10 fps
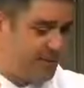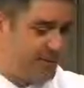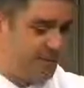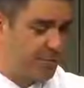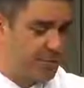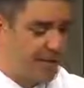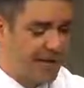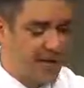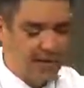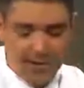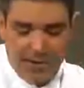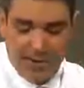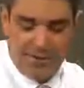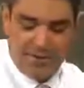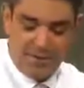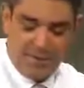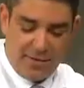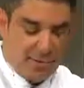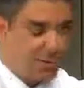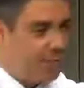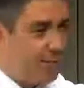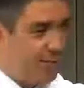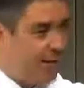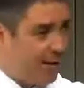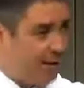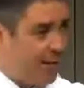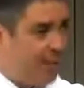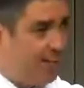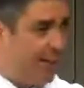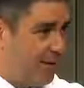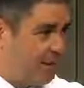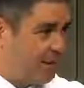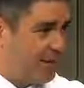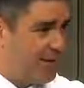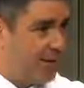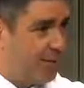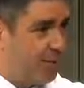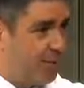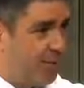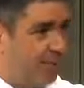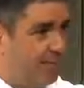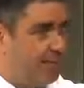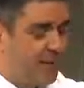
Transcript: of the cervical spine. If it's something going on with the elbow, we can address that as well.